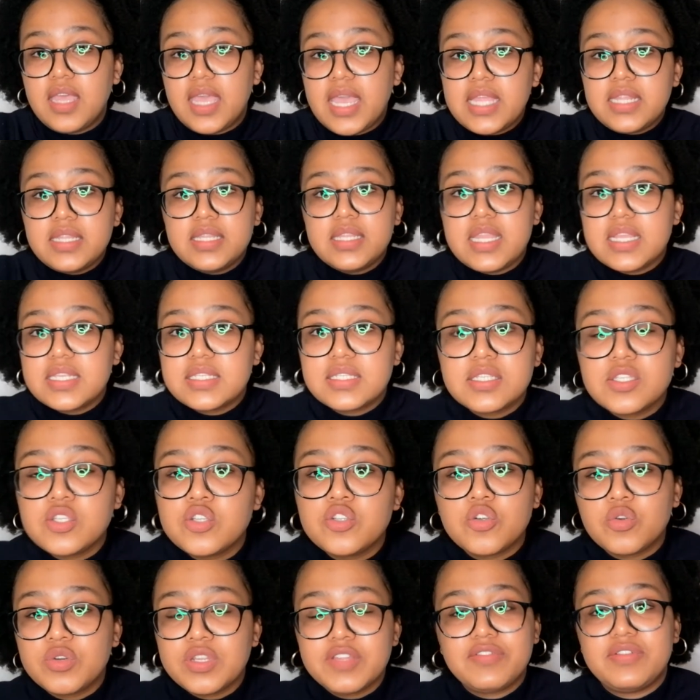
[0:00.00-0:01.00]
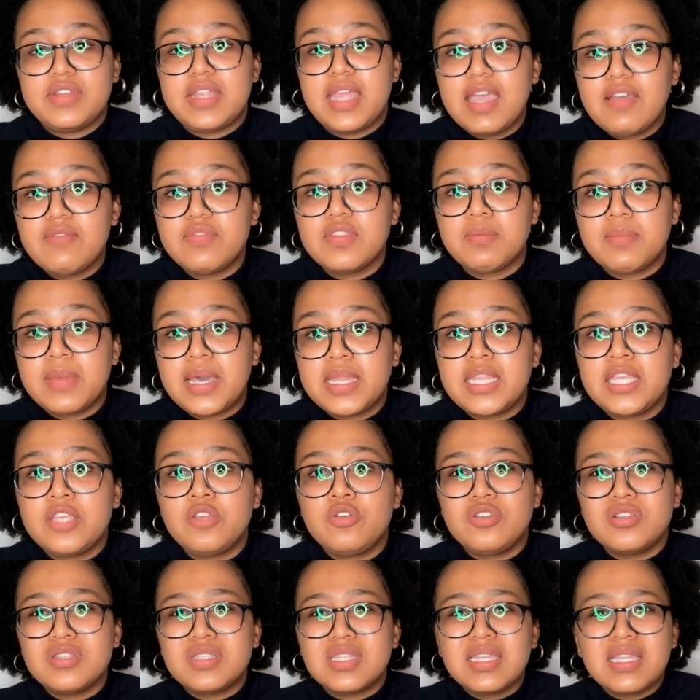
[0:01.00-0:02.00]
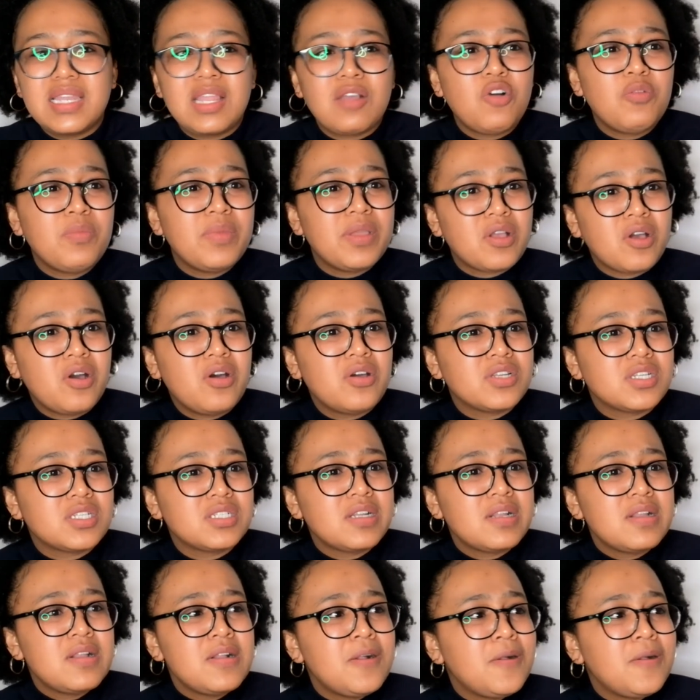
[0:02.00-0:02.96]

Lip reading: And next thing, you don't even have the money. You just think like, oh my gosh,